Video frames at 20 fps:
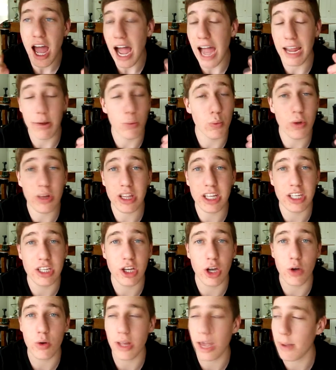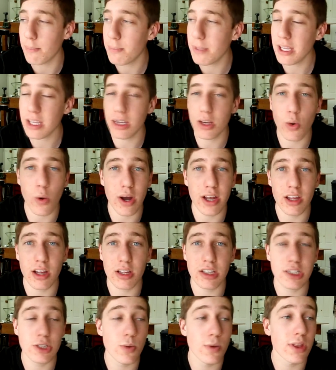I really don't. I'm being quite
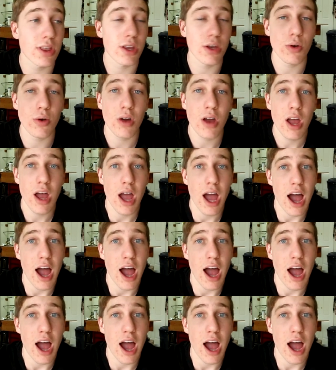honest with you.